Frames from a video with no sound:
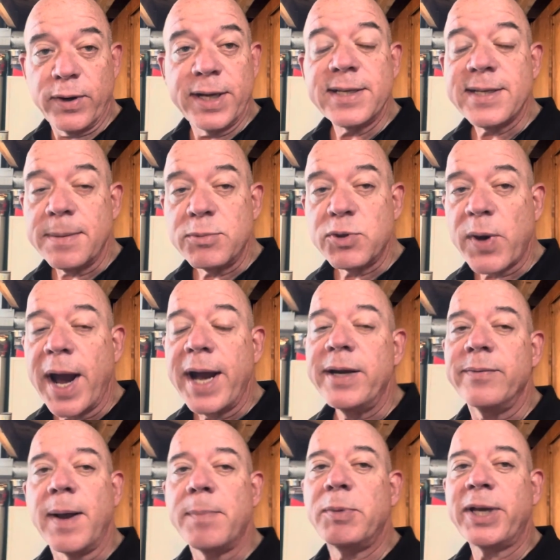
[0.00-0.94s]
it is I'm
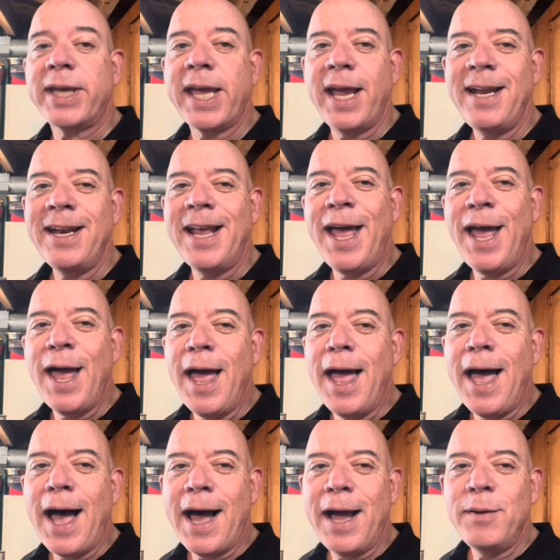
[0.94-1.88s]
trying to replicate.
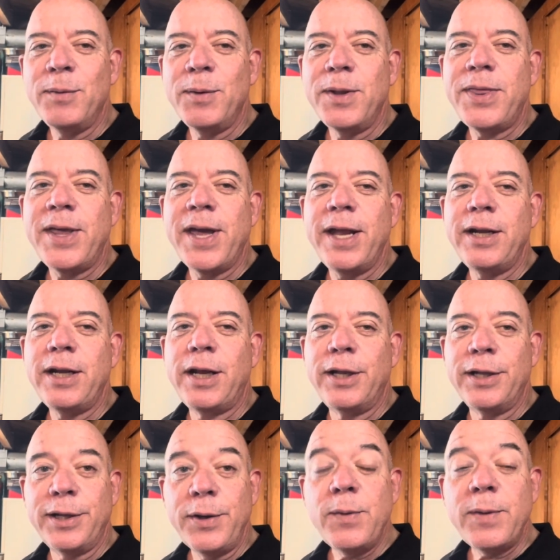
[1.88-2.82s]
I will then
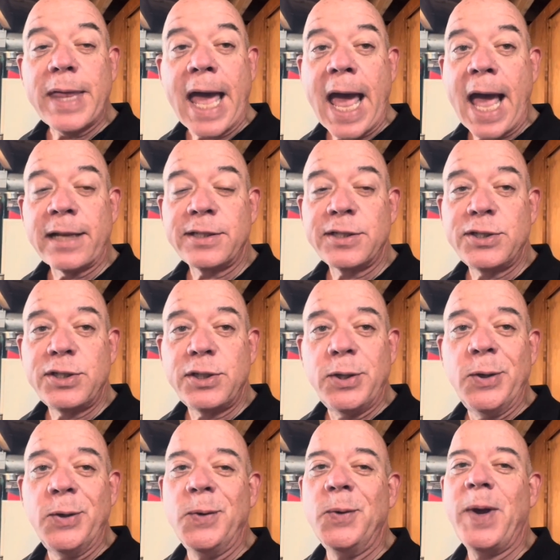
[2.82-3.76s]
glue that
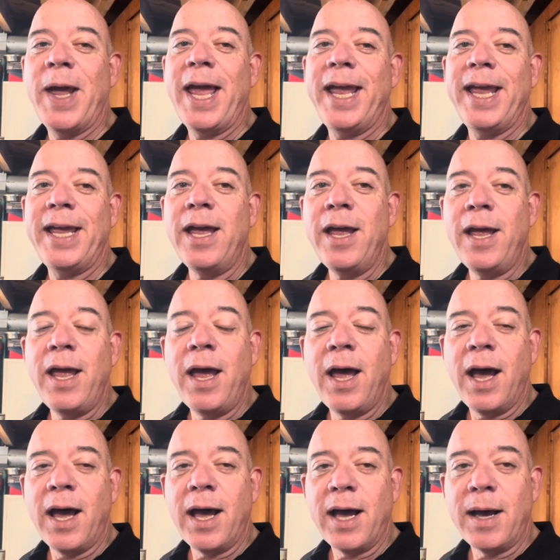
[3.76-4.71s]
to a
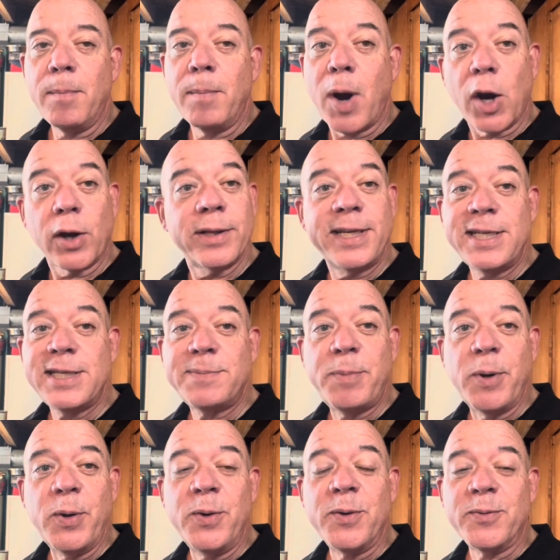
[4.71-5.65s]
Marley
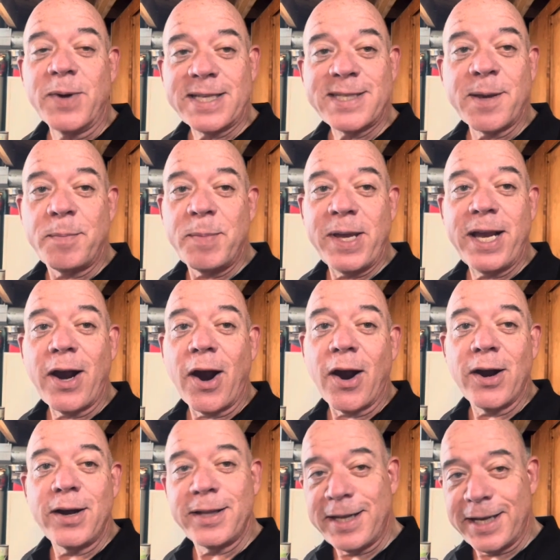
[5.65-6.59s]
Spoon recipe
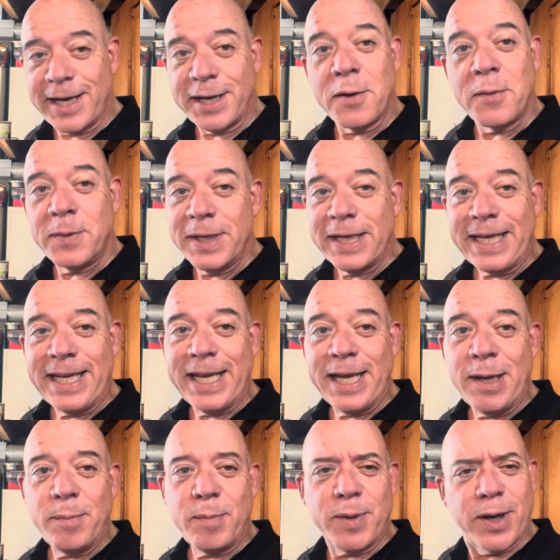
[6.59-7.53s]
card that I don't want to
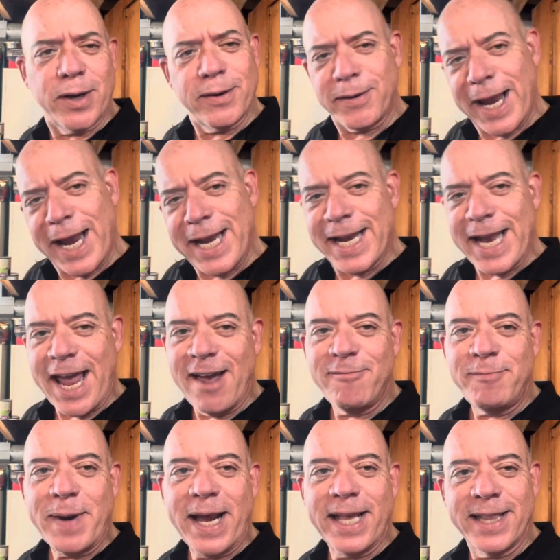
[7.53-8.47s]
keep. They're
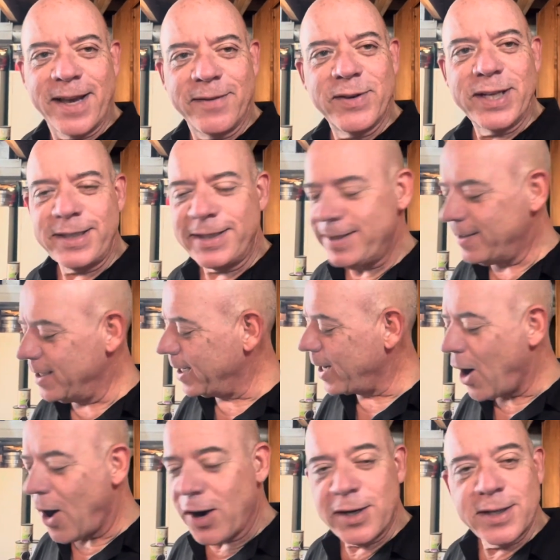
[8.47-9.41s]
8.5 by 11
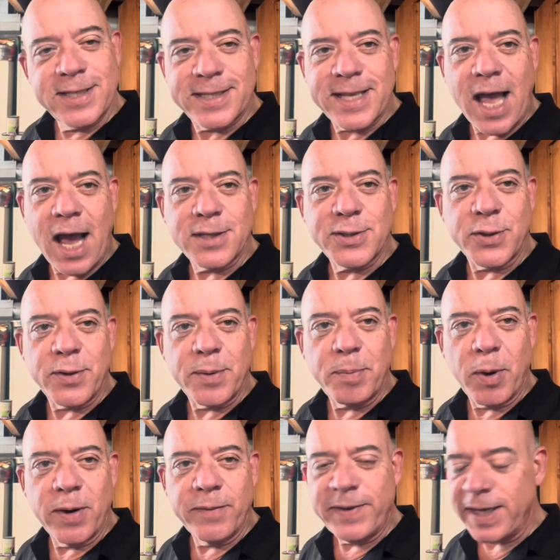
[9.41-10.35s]
card stock, so they're
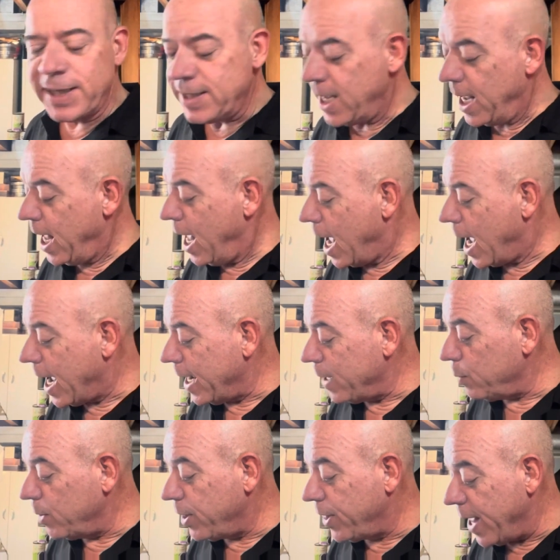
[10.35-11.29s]
perfect.
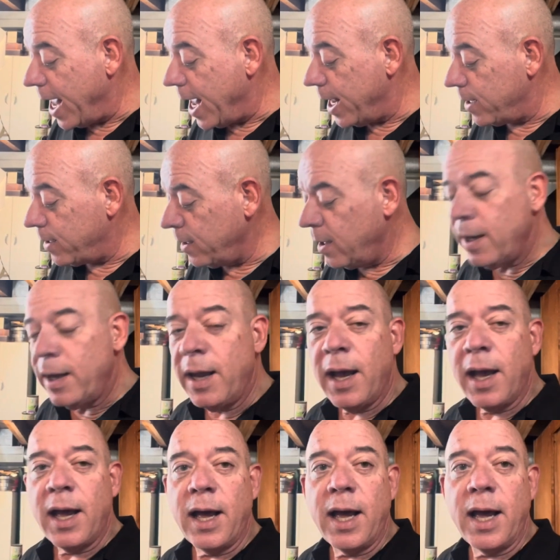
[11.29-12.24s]
I will then
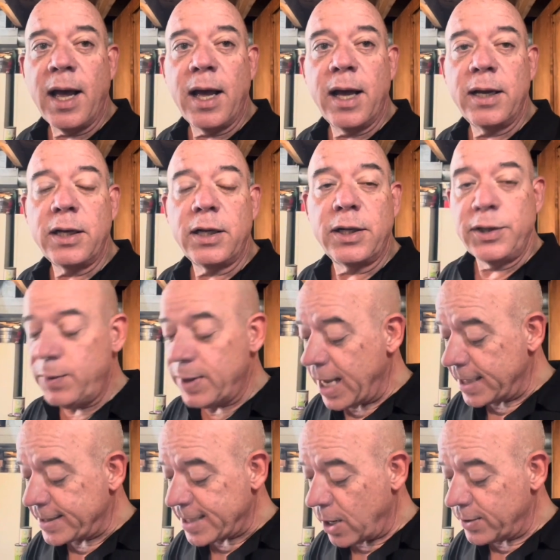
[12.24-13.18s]
glue
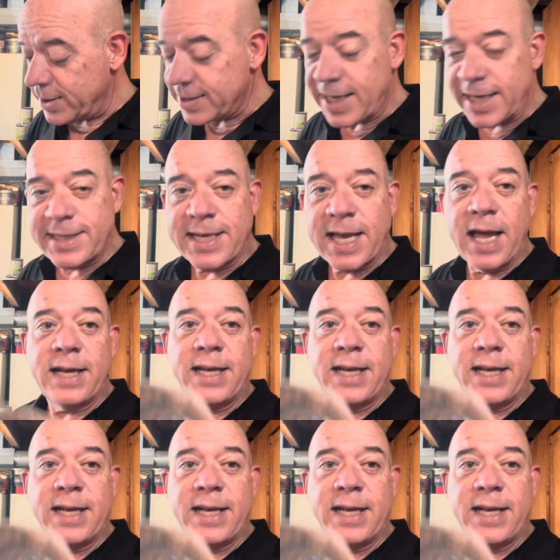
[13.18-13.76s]
that down, as I said,